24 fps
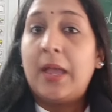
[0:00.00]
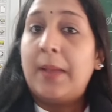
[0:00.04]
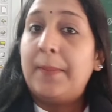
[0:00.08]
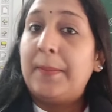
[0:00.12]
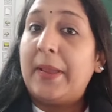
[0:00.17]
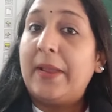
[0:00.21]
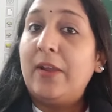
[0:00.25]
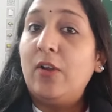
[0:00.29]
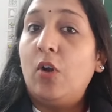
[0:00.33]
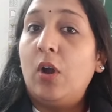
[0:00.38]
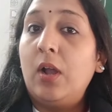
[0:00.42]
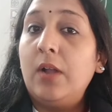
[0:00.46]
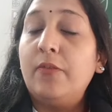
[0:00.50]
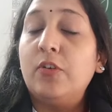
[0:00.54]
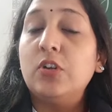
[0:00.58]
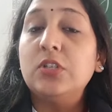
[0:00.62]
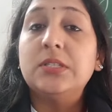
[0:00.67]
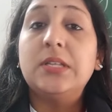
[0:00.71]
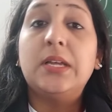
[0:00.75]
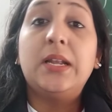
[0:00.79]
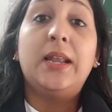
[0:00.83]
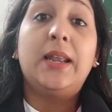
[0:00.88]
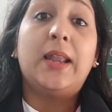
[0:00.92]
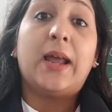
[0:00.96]
Bengal was
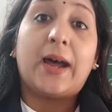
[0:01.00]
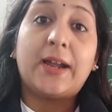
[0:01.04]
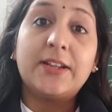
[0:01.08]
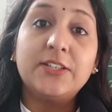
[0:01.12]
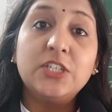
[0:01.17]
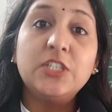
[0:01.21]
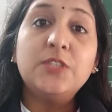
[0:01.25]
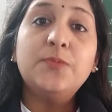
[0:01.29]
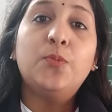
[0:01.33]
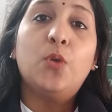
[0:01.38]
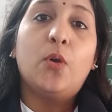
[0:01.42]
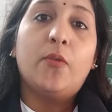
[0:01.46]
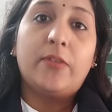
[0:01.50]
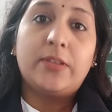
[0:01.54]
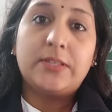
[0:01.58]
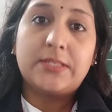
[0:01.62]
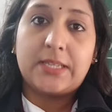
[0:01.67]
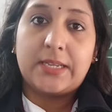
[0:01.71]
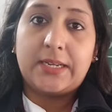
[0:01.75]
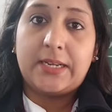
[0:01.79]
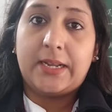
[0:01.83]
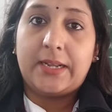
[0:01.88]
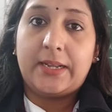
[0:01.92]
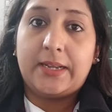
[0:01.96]
the largest
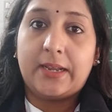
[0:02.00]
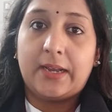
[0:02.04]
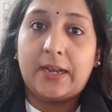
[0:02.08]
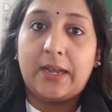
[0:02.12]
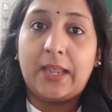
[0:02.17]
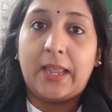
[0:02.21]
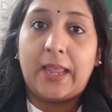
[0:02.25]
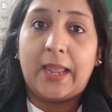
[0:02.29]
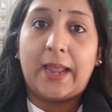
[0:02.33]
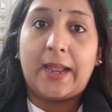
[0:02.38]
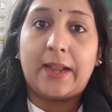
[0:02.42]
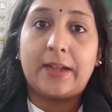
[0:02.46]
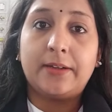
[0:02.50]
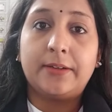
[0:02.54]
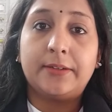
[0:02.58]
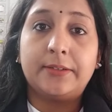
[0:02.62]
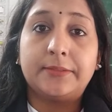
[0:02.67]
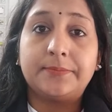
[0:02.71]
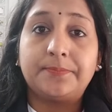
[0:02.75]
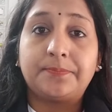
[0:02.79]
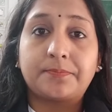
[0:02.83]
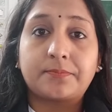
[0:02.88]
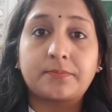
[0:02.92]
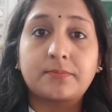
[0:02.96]
province in India, and
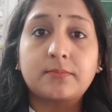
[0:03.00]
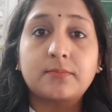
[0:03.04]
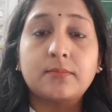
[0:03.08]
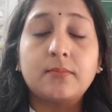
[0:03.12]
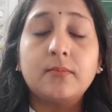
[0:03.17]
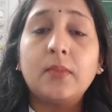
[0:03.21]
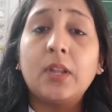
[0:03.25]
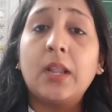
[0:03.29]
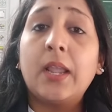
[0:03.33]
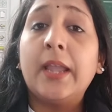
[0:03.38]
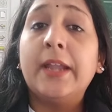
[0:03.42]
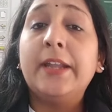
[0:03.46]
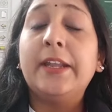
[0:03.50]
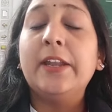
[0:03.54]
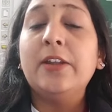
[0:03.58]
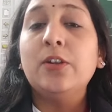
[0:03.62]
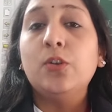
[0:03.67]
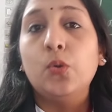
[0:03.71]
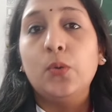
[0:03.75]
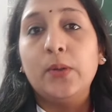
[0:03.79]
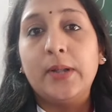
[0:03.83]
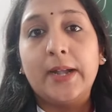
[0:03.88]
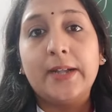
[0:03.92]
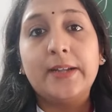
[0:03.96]
it
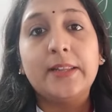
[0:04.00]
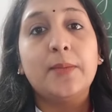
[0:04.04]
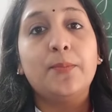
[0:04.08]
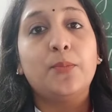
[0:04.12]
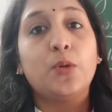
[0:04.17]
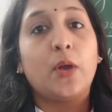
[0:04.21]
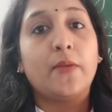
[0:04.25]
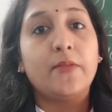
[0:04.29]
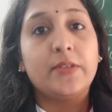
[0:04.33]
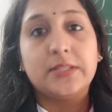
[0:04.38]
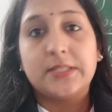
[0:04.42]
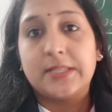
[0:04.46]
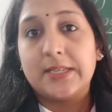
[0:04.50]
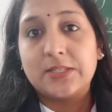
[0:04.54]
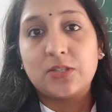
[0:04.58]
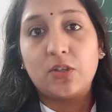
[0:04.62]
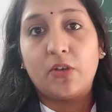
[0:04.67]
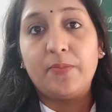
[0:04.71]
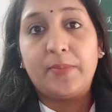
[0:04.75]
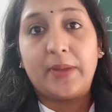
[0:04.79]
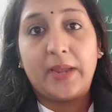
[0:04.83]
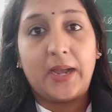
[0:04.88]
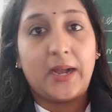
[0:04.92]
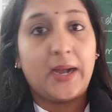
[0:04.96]
included the provinces
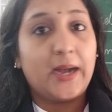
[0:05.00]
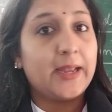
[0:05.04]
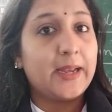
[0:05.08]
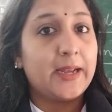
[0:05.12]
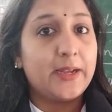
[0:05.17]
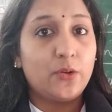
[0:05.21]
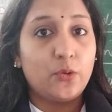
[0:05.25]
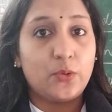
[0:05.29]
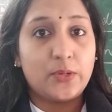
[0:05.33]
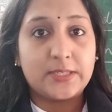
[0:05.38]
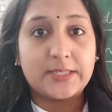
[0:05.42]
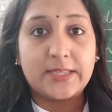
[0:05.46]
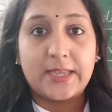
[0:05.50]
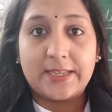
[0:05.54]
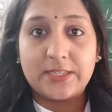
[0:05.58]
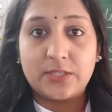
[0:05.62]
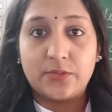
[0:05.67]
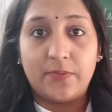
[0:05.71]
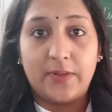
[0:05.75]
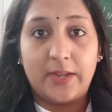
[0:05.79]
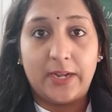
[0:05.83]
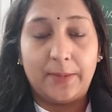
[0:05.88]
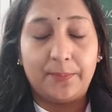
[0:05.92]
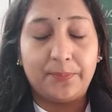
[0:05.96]
of Bihar and Odisha
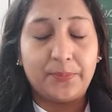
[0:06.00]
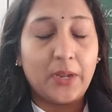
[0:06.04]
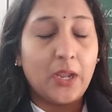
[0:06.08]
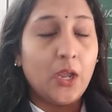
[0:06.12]
as well.